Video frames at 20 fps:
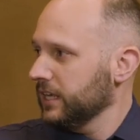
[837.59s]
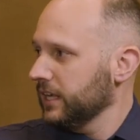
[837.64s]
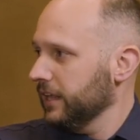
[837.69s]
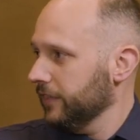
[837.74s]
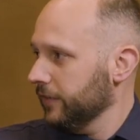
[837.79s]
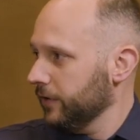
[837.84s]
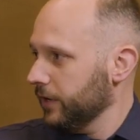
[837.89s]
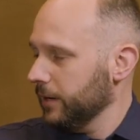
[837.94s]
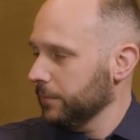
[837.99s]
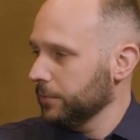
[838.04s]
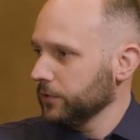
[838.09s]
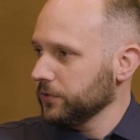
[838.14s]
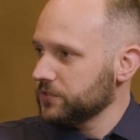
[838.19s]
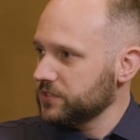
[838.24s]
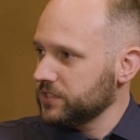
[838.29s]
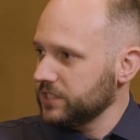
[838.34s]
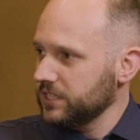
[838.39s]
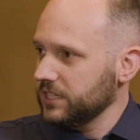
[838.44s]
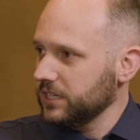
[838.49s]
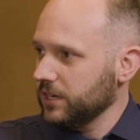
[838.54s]
and they're able to
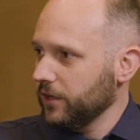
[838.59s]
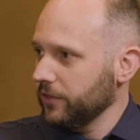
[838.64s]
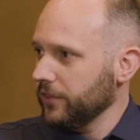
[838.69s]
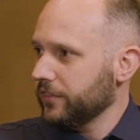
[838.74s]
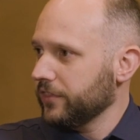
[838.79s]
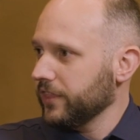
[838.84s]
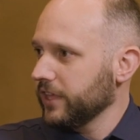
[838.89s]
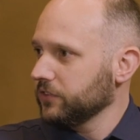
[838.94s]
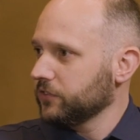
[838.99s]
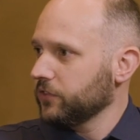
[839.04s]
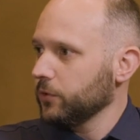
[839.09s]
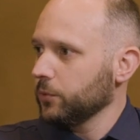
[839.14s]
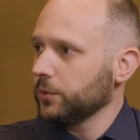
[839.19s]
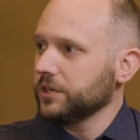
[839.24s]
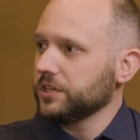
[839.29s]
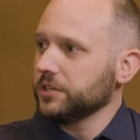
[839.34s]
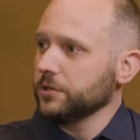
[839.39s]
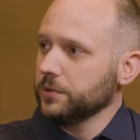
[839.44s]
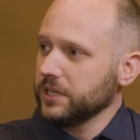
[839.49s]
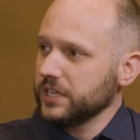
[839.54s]
see all the things that
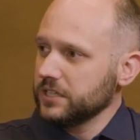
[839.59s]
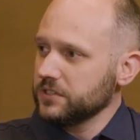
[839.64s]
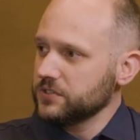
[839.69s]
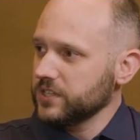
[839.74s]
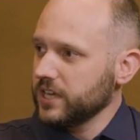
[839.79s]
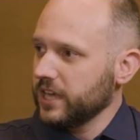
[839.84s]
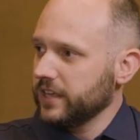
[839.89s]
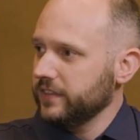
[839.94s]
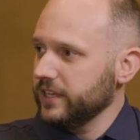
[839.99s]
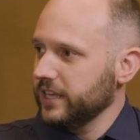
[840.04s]
we're doing inside